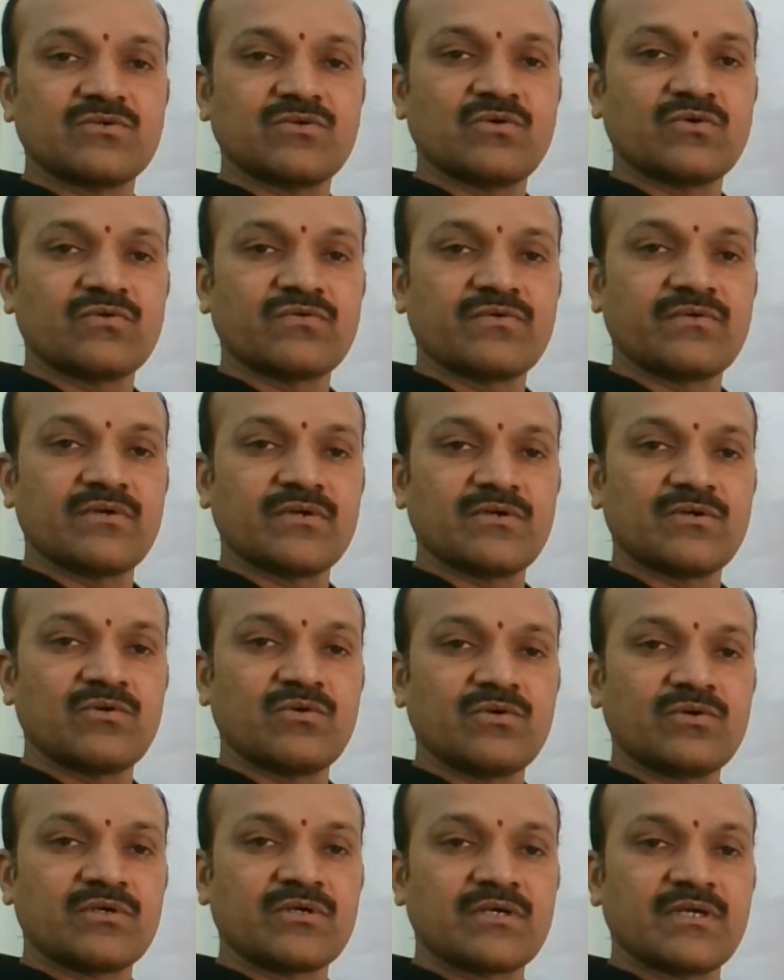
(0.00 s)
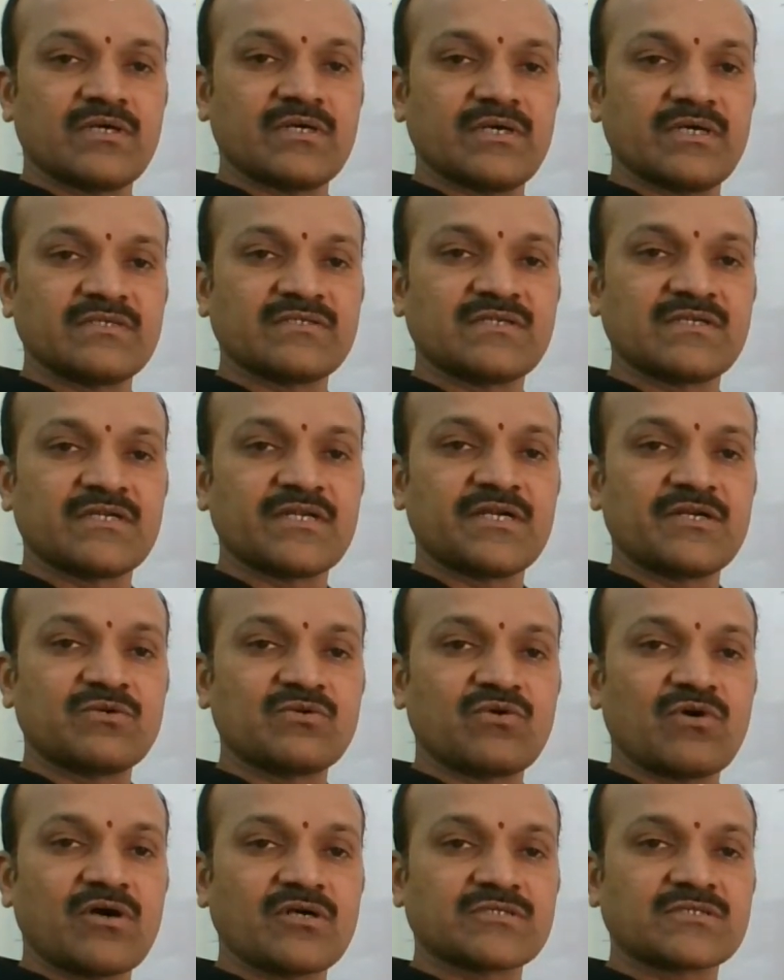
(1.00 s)
Don't hesitate
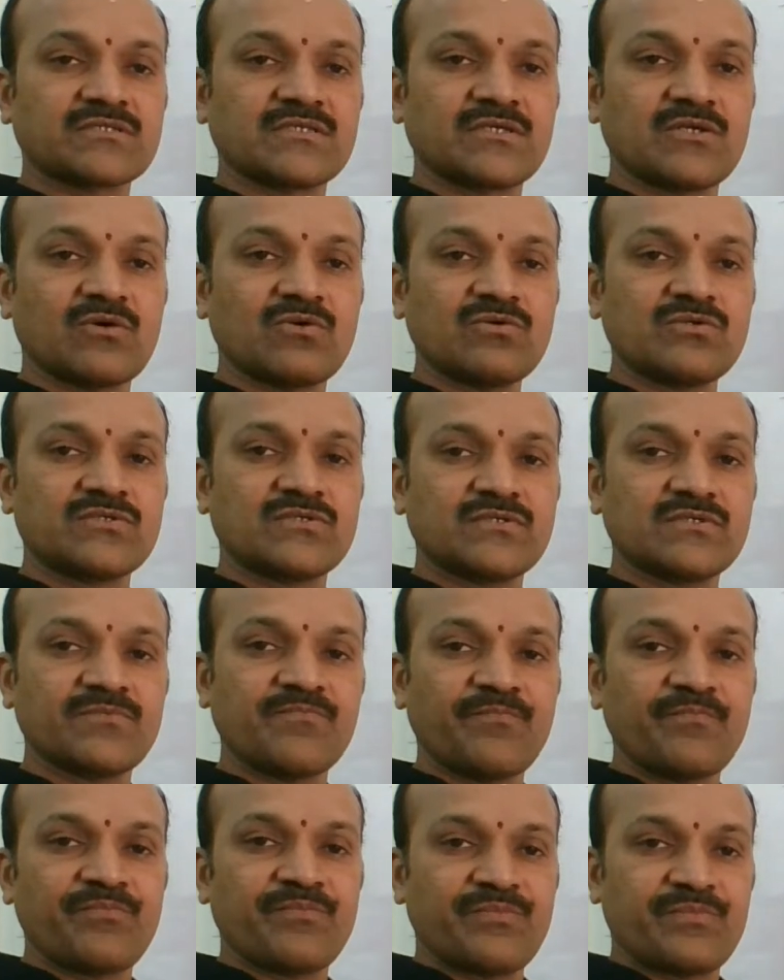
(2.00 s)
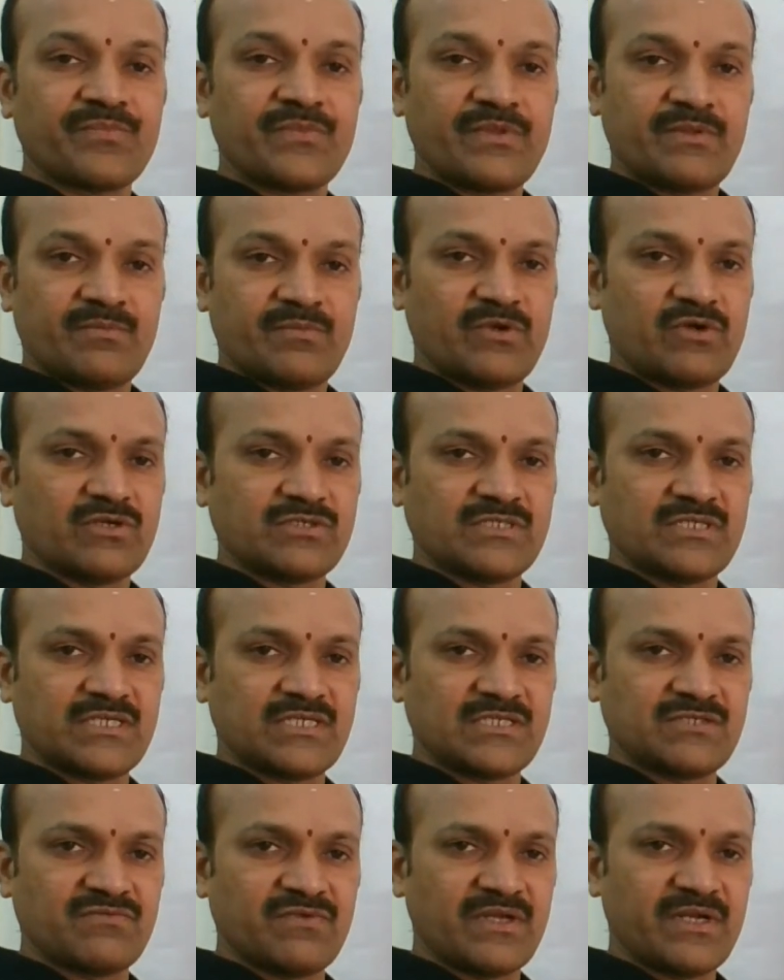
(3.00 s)
to ask the doubts because it
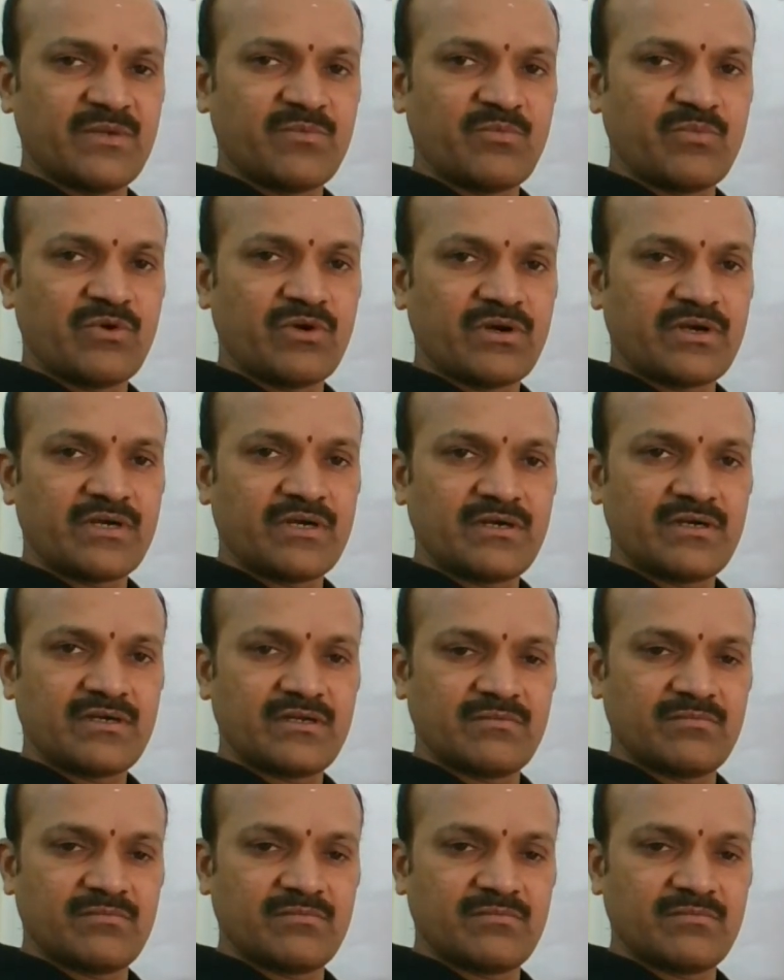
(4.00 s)
is very important.